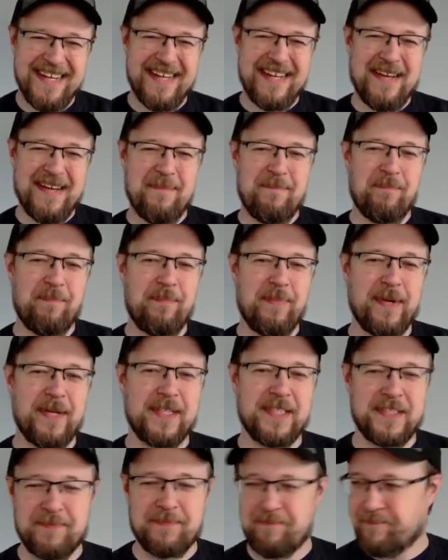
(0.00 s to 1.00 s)
head.
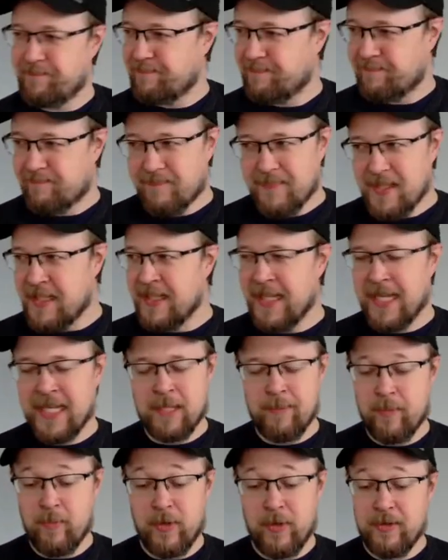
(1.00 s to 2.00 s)
But
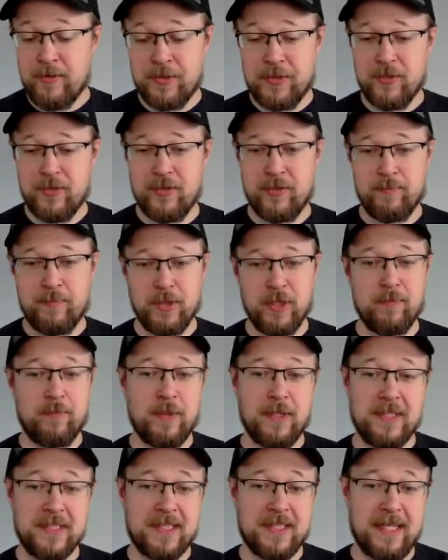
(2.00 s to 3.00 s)
that'll be 1 or 2 of the bullet
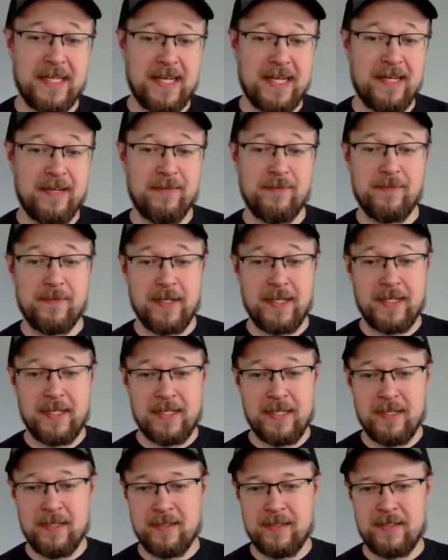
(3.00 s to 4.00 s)
points that I have.
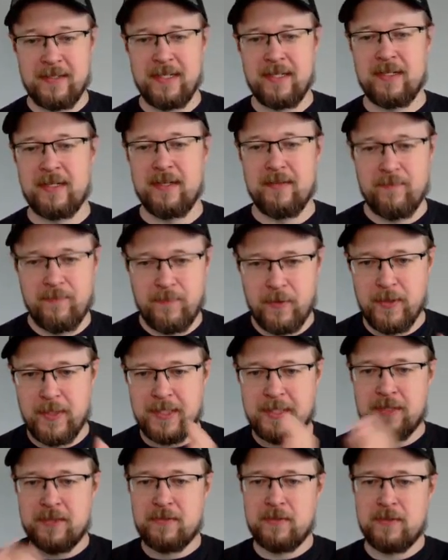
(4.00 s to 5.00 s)
Like I'll think for
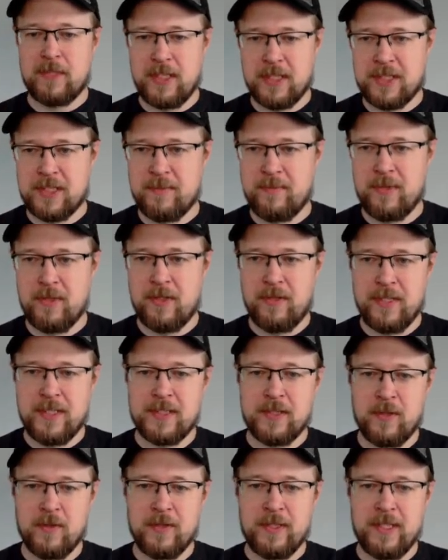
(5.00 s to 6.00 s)
this customer or
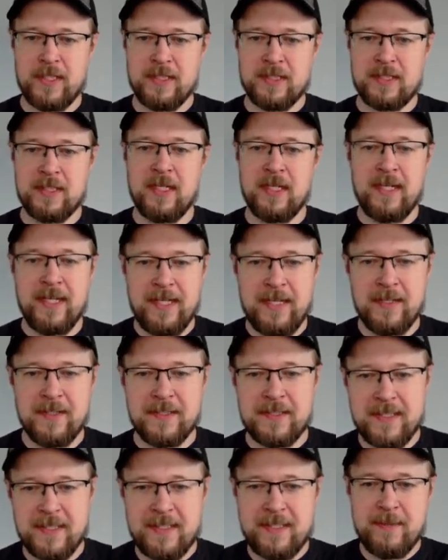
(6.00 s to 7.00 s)
this audience,
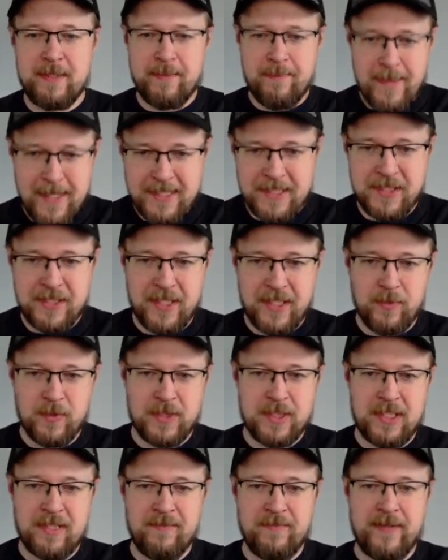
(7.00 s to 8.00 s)
here's the message I
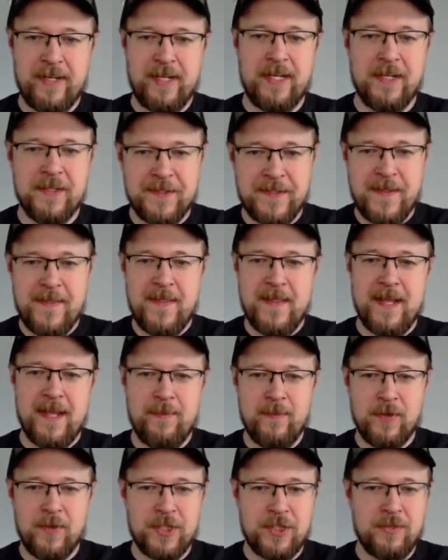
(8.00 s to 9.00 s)
want to convey. Here's the thing
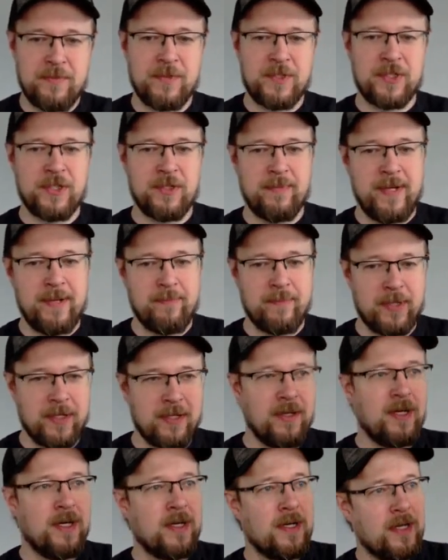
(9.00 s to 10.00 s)
I want them to
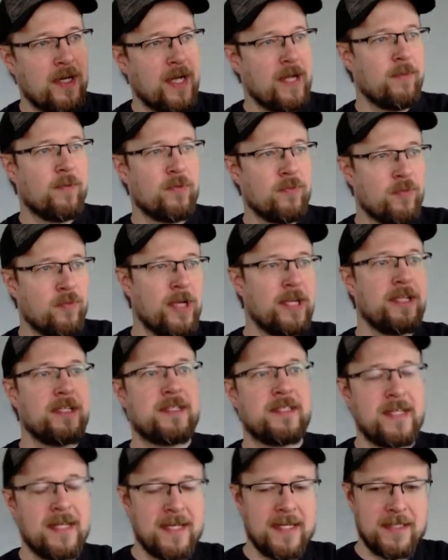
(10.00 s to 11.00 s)
remember. I will
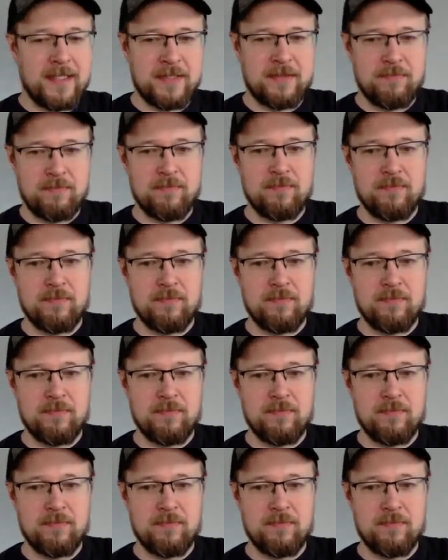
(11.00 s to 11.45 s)
write that